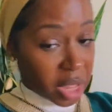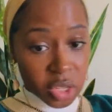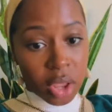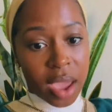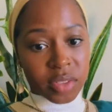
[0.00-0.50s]

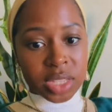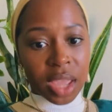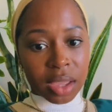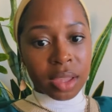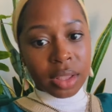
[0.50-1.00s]
That's all I have to
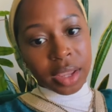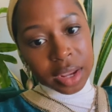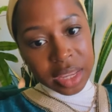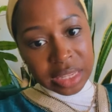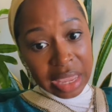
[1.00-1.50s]
say.
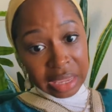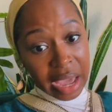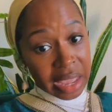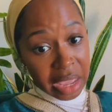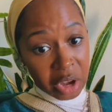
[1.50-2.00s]
Look at this.
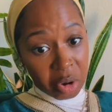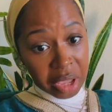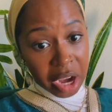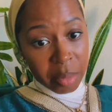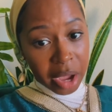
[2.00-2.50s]
Kanye
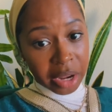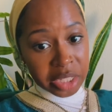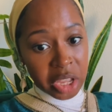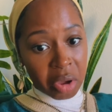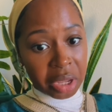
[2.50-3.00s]
don't care about
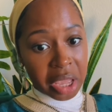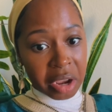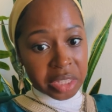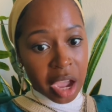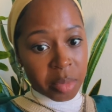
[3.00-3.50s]
us. He only
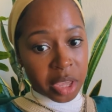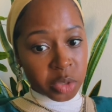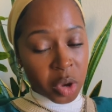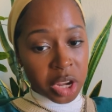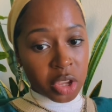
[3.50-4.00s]
cares now
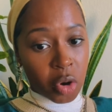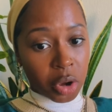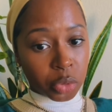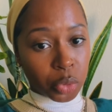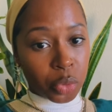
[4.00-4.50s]
because what he
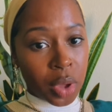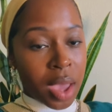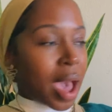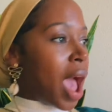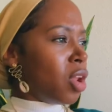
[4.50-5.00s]
going through.
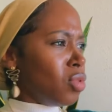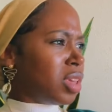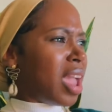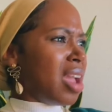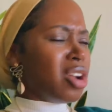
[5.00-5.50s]
I
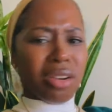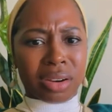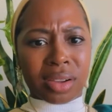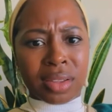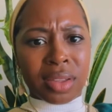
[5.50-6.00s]
don't
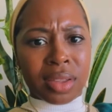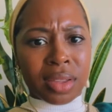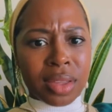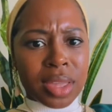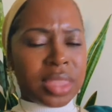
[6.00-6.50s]
care.
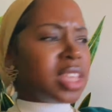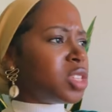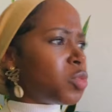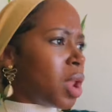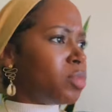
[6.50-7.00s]

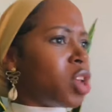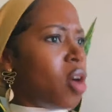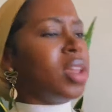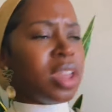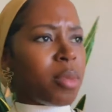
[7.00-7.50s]
This is what I'm
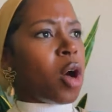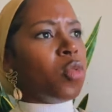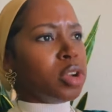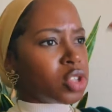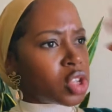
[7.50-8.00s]
talking
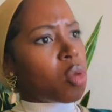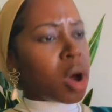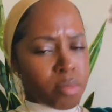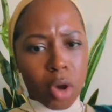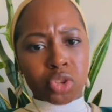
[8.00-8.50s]
about. We're
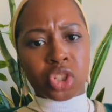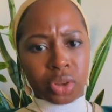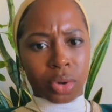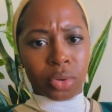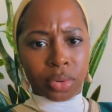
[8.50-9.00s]
so
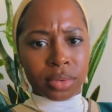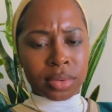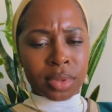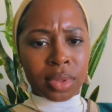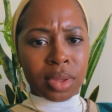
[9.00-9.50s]
emotional.
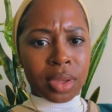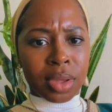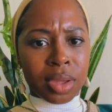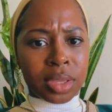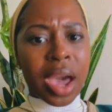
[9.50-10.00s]

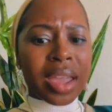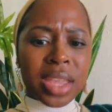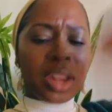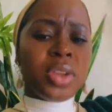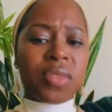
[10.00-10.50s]

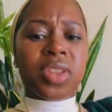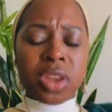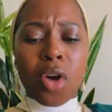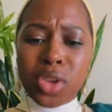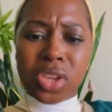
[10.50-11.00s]
Kanye don't
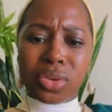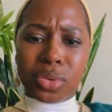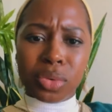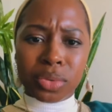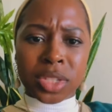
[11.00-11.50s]
even know
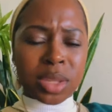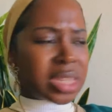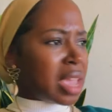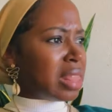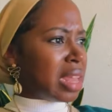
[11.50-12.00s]
you to
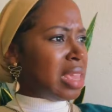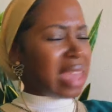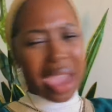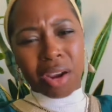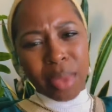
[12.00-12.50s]
say that he
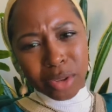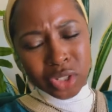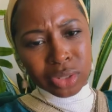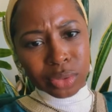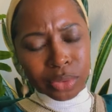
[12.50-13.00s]
care
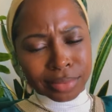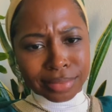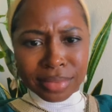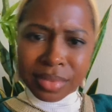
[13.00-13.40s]
about you.